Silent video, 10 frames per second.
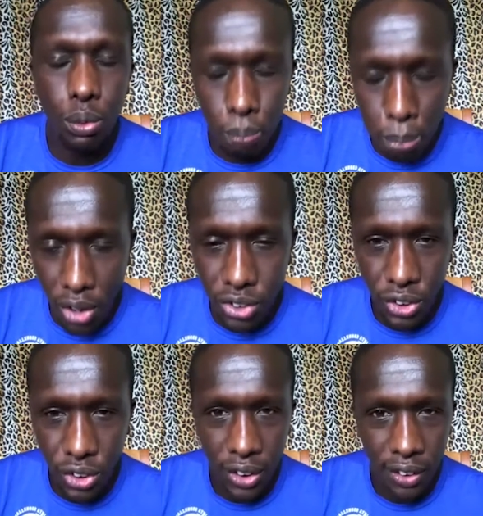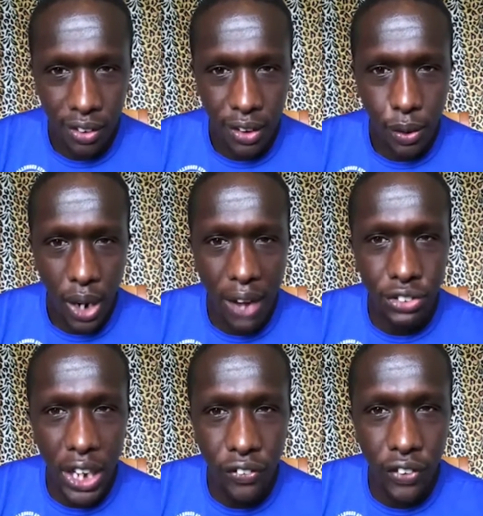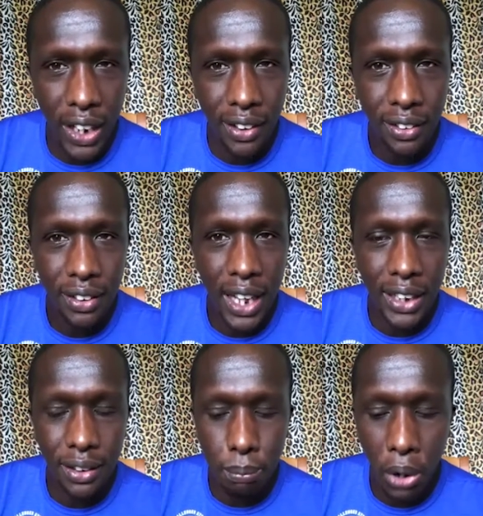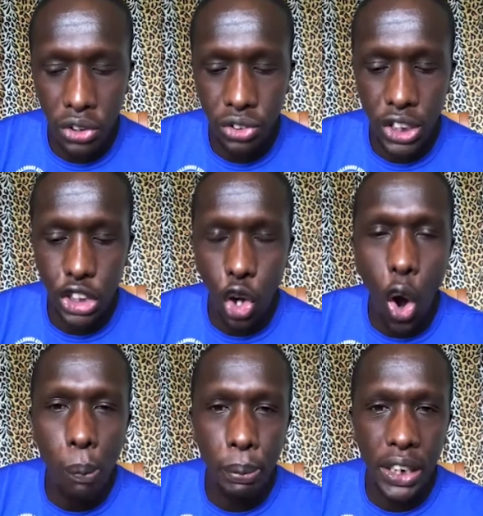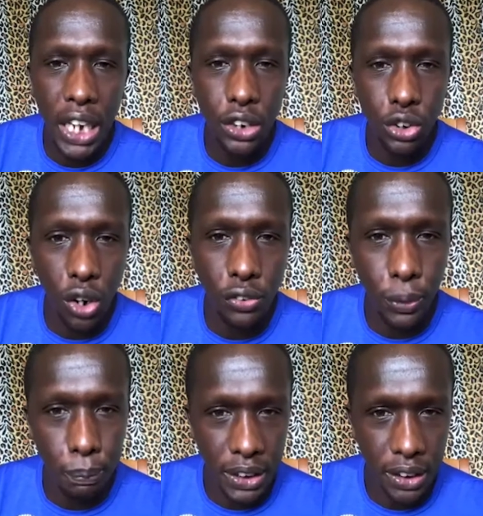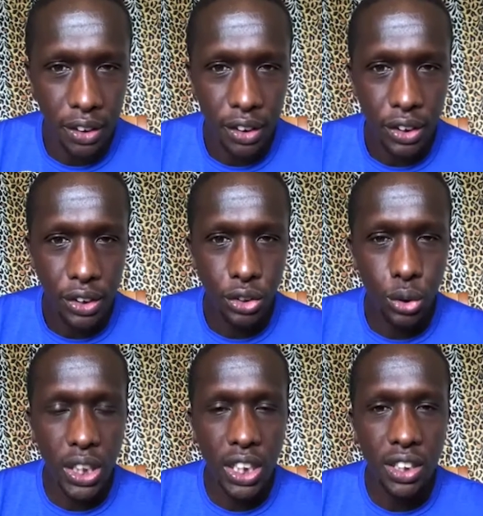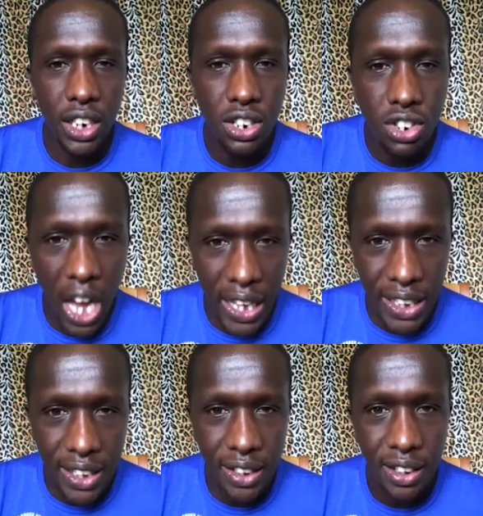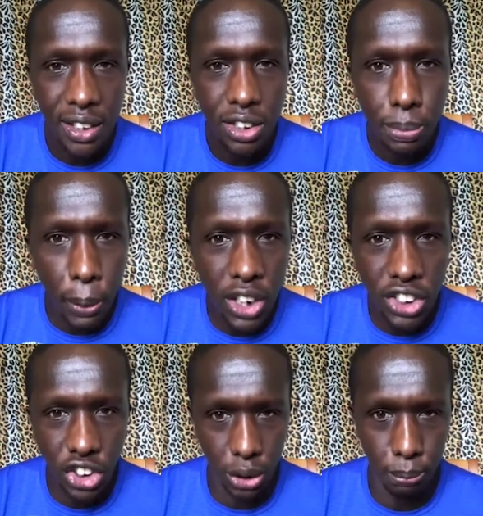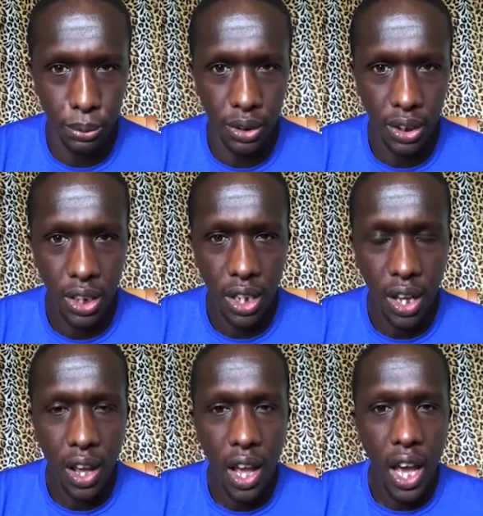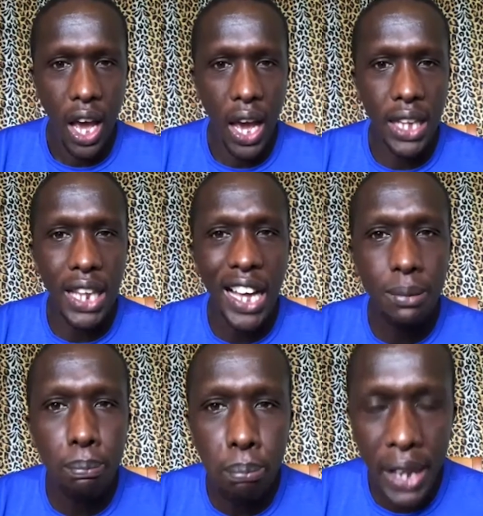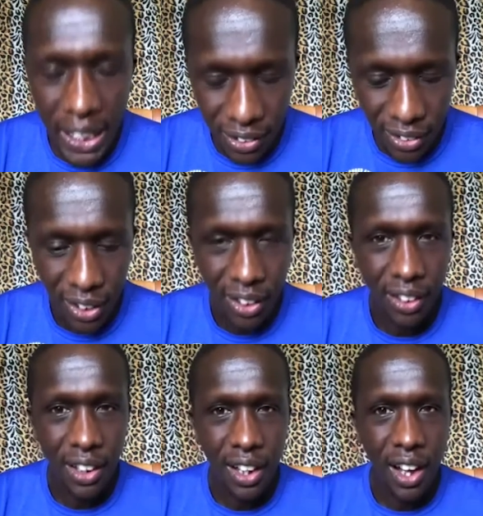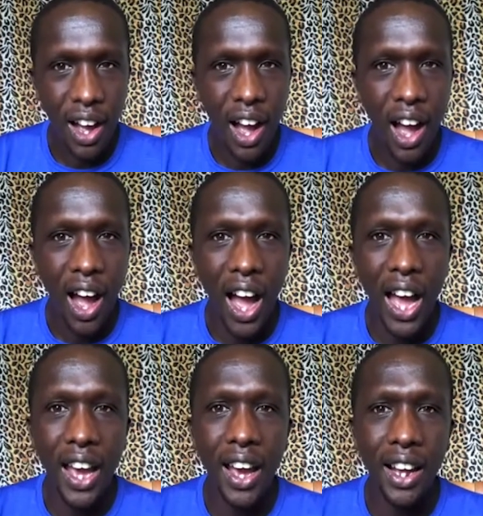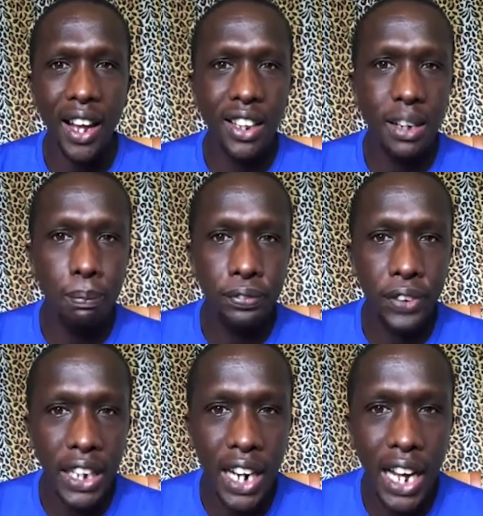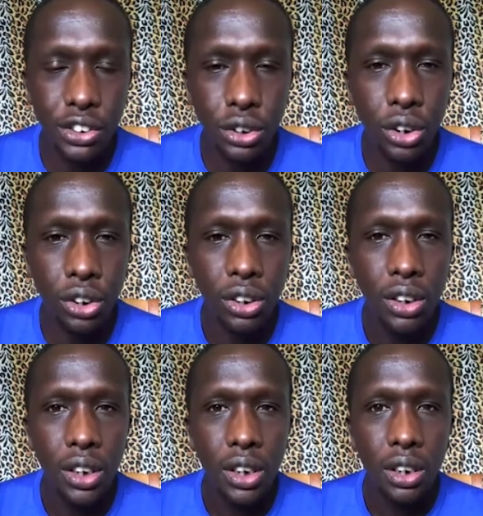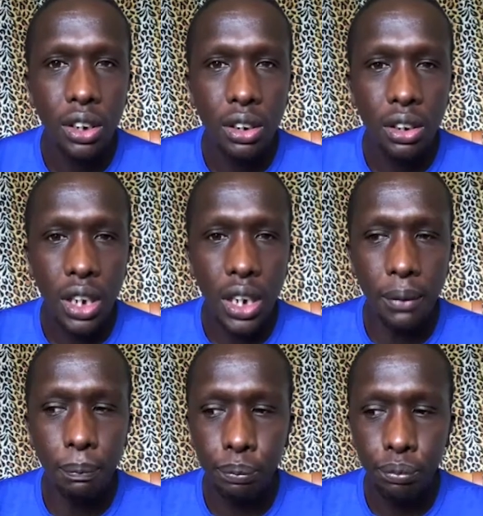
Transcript: Boston. After I ran that Boston, it opened a door for me to get Nike sponsorship. Yeah. And that meant I had the financial um,